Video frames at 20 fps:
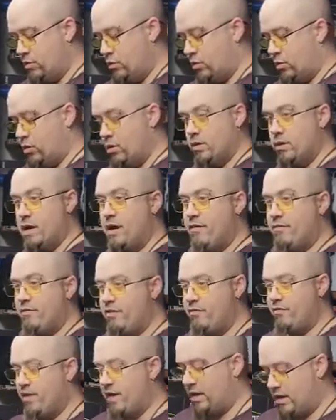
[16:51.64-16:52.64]
Or
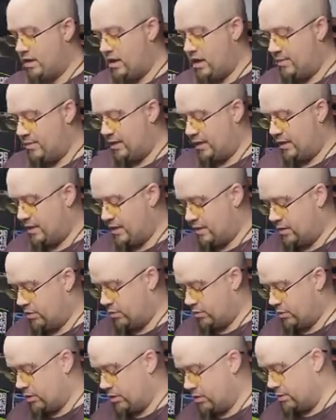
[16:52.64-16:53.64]
every fan aiming
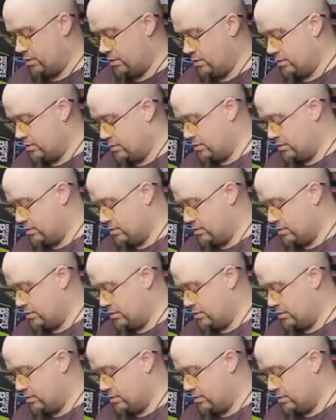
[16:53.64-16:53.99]
outward.